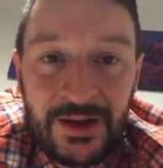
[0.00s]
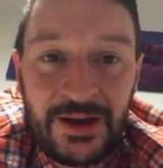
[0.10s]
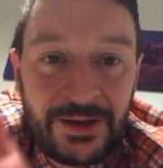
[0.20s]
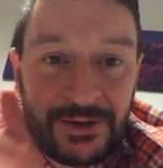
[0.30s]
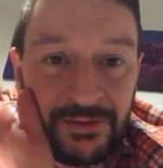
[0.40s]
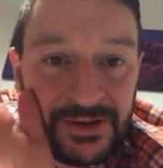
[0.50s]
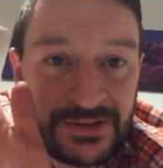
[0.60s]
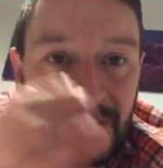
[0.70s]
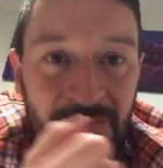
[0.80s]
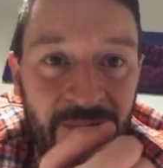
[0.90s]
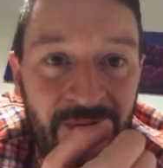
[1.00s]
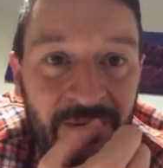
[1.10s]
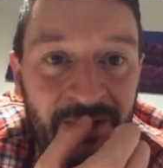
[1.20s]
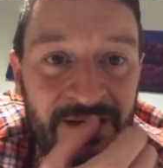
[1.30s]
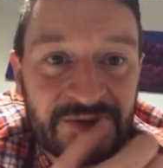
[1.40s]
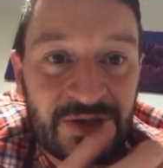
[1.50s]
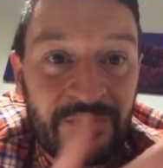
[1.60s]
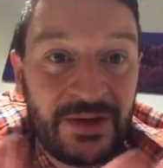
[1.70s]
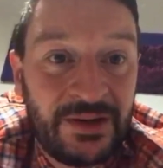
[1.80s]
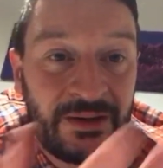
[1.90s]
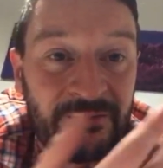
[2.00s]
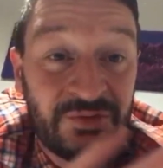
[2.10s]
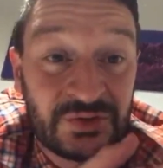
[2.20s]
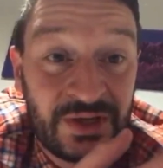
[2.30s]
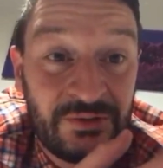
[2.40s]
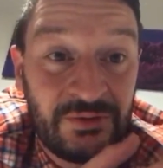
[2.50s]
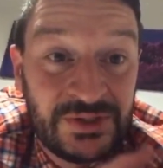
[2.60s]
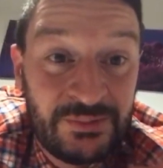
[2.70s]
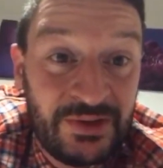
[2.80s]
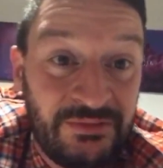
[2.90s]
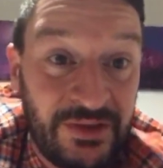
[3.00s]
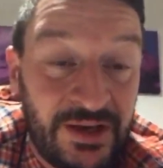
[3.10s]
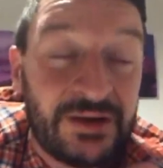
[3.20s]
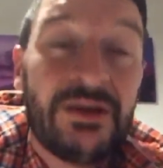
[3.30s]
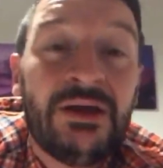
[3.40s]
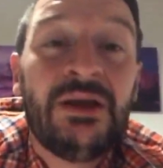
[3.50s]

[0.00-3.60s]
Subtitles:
Hi Chris, hope you're well, mate. Sorry, I've just ignored you briefly, Dan.